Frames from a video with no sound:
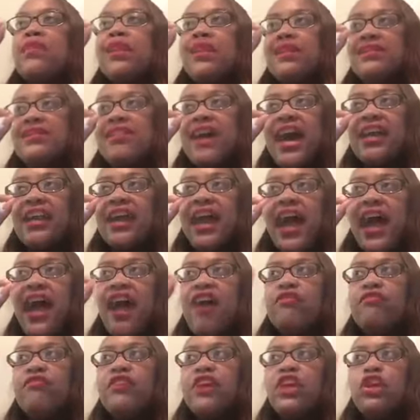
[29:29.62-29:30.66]
that
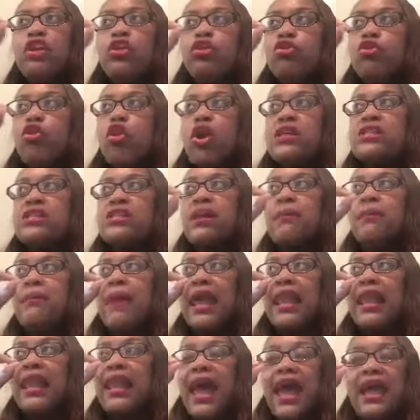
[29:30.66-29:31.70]
every loss in
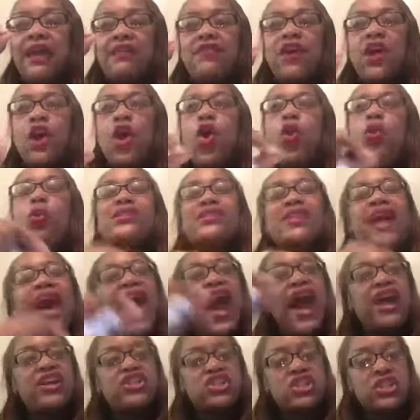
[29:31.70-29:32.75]
my life was
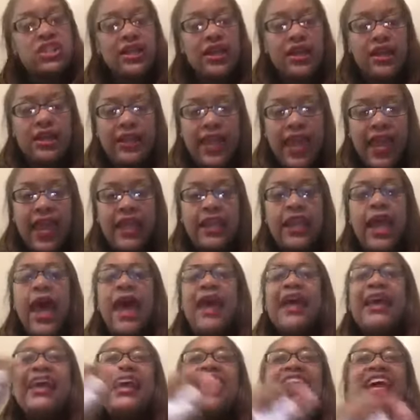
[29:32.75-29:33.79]
actually a gain,
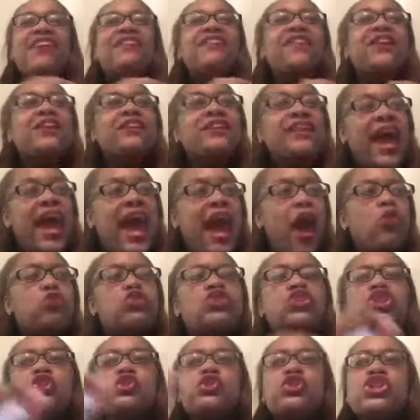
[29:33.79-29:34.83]
even down
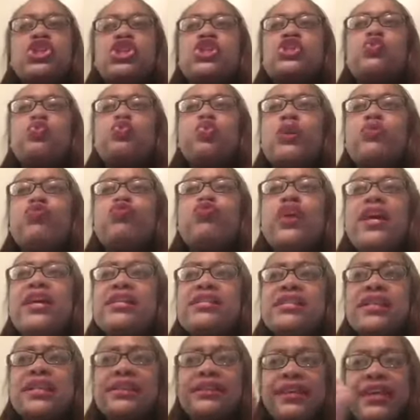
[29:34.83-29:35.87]
to just what
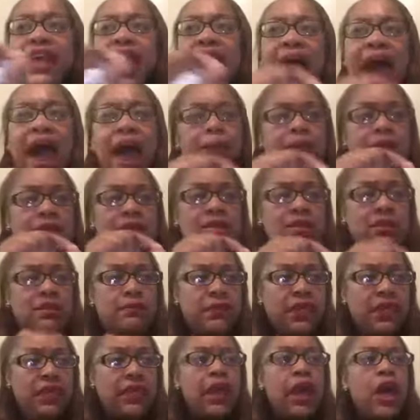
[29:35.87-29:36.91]
recently happened to
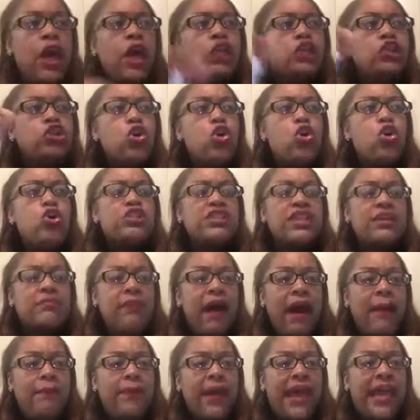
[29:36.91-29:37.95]
me. Losing
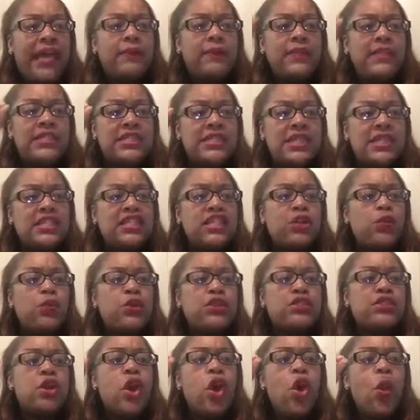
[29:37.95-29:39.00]
my baby sister
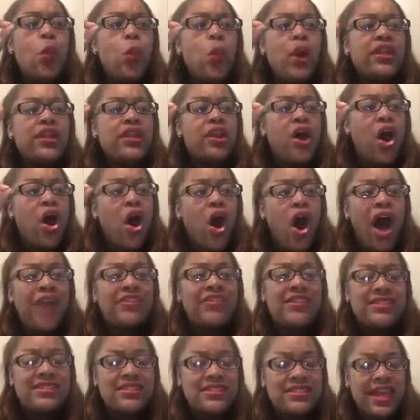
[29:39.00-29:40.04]
was one of the
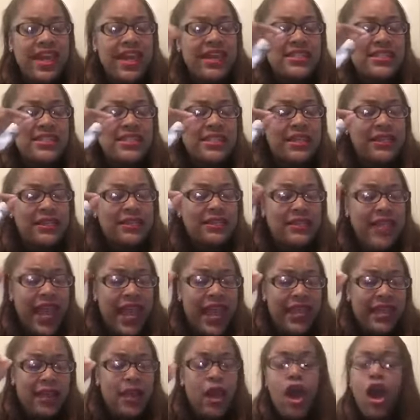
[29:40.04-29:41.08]
hardest things to date,